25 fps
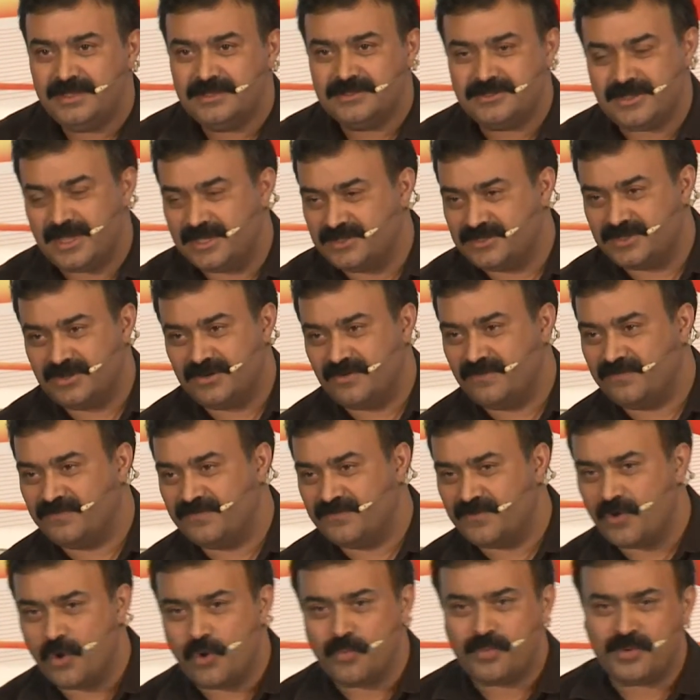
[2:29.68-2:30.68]
So I sort
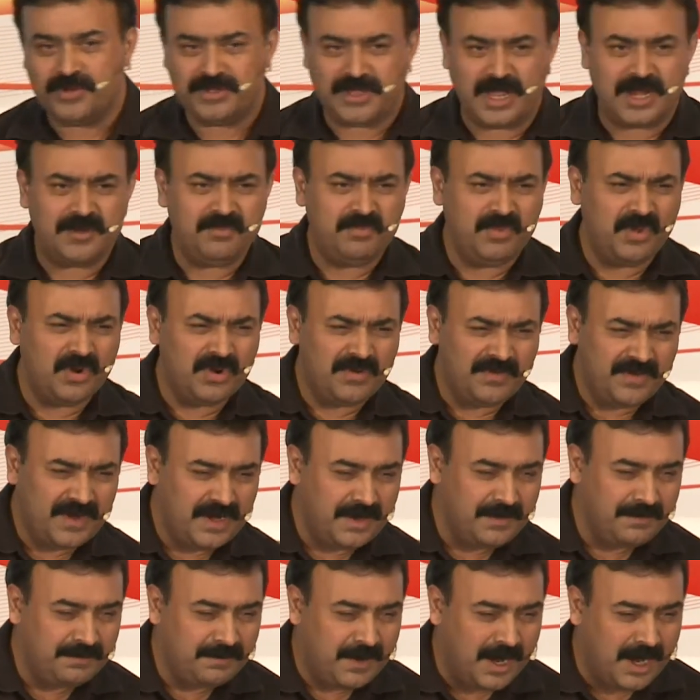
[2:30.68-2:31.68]
of opened that,
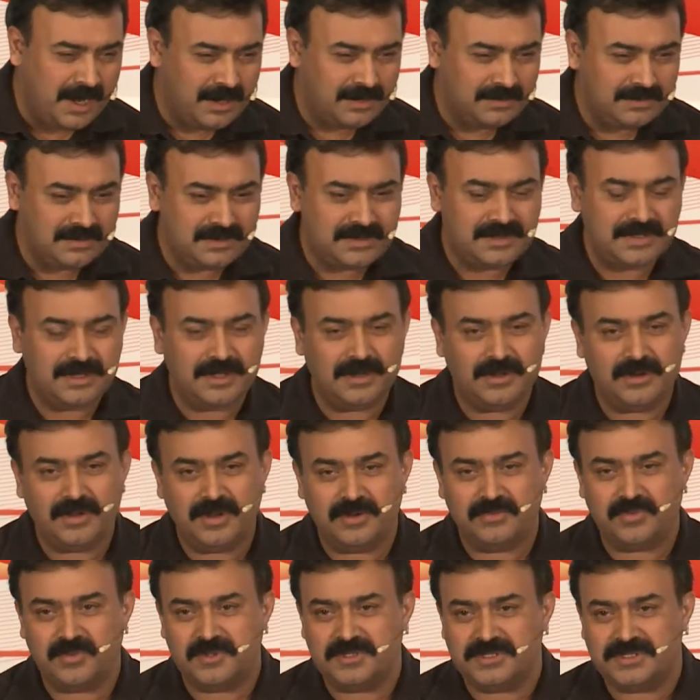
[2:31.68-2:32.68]
beautifully bound. It
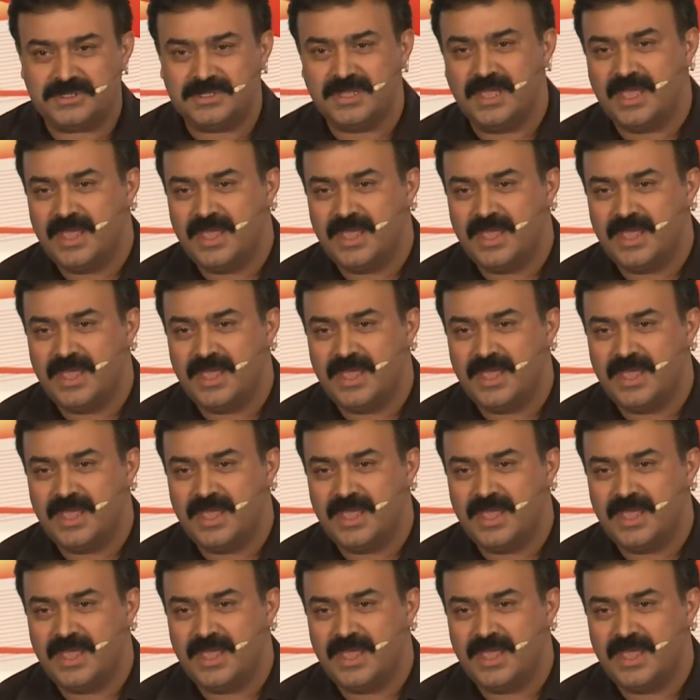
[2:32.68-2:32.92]
was